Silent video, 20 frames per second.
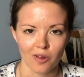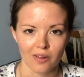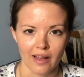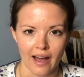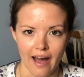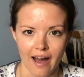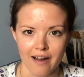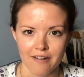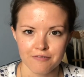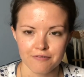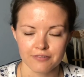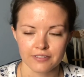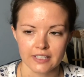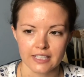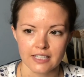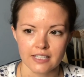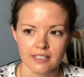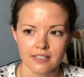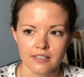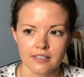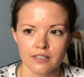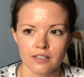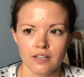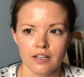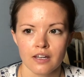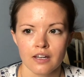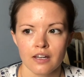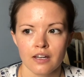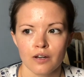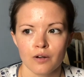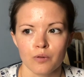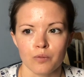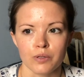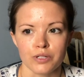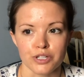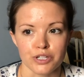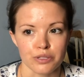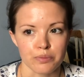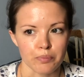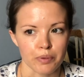half fleece, which
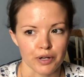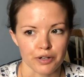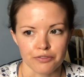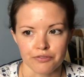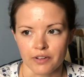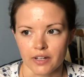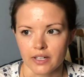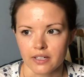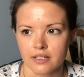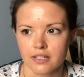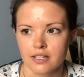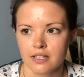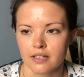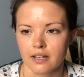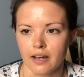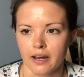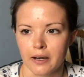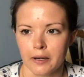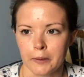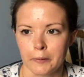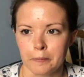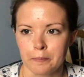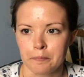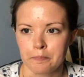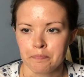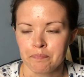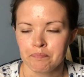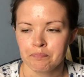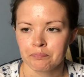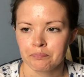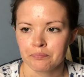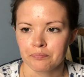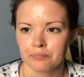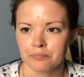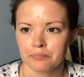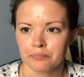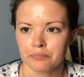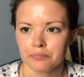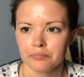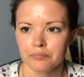is perfect. I'm
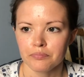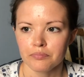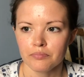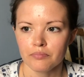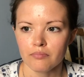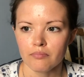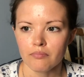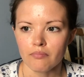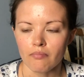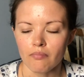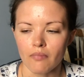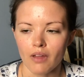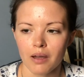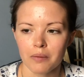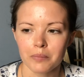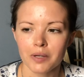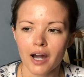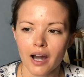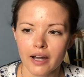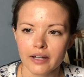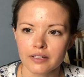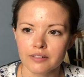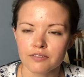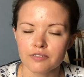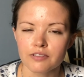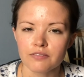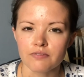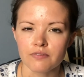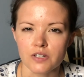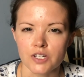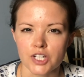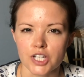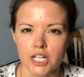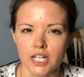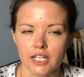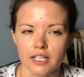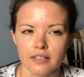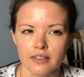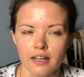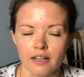kind of
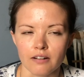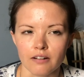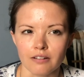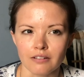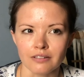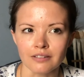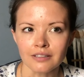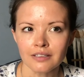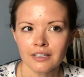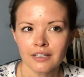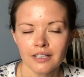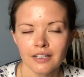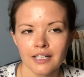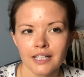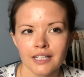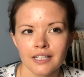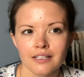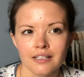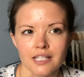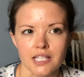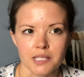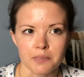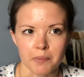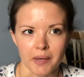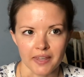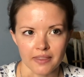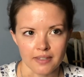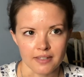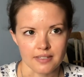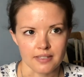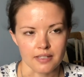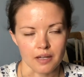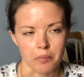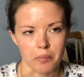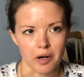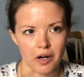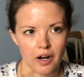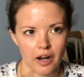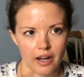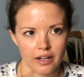envisioning that I'll spend the
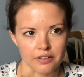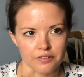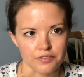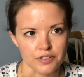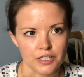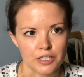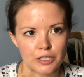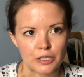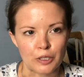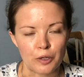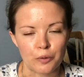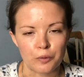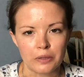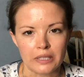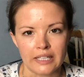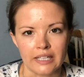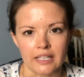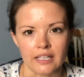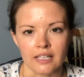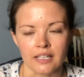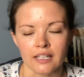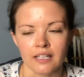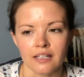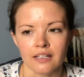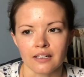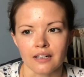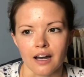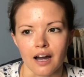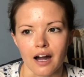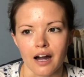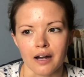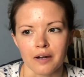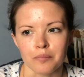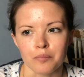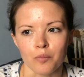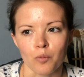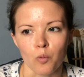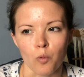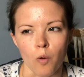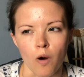summer kind of slowly
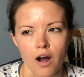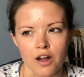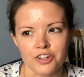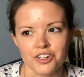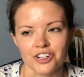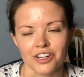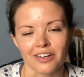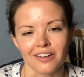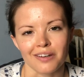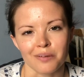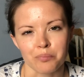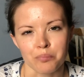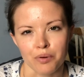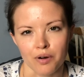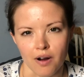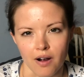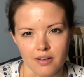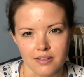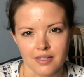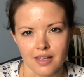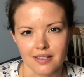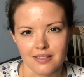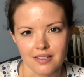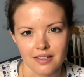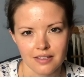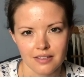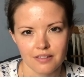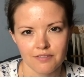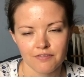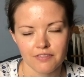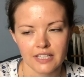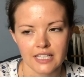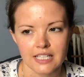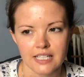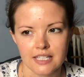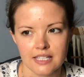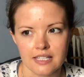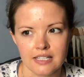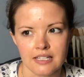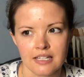washing and processing the
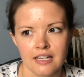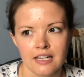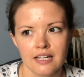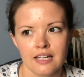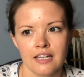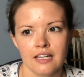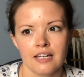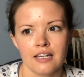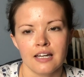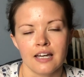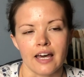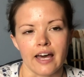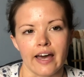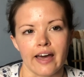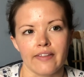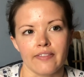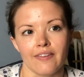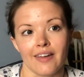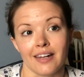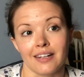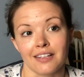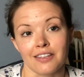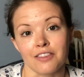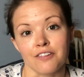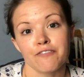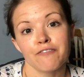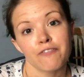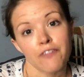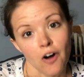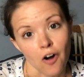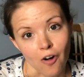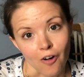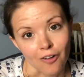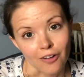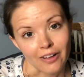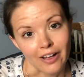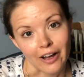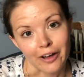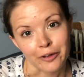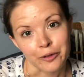fleece. And then in the
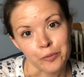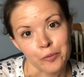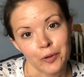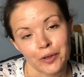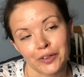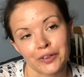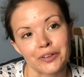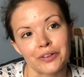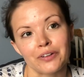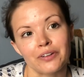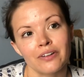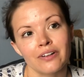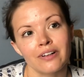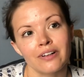fall, I will